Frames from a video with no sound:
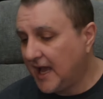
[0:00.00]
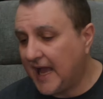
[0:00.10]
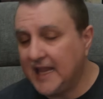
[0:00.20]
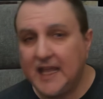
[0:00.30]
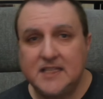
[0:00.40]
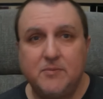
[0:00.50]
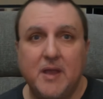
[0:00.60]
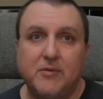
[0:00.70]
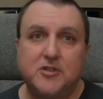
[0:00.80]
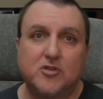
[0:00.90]
I like to be
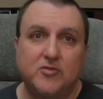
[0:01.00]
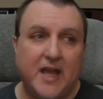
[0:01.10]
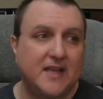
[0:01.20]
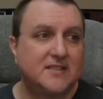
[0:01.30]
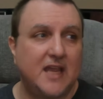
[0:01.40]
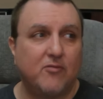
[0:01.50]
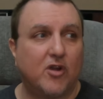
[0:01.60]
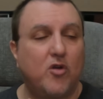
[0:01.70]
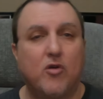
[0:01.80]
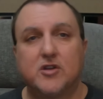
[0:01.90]
able to, like, say,
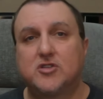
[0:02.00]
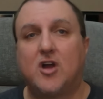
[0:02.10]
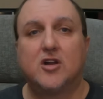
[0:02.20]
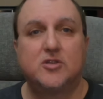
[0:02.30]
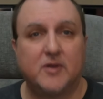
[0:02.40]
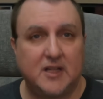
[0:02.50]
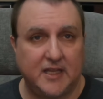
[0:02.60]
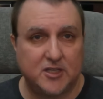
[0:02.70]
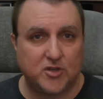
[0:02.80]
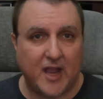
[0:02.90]
record a song to a
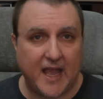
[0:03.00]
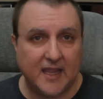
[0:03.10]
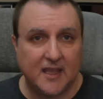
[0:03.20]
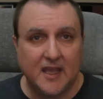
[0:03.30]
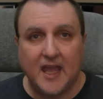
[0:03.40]
click track,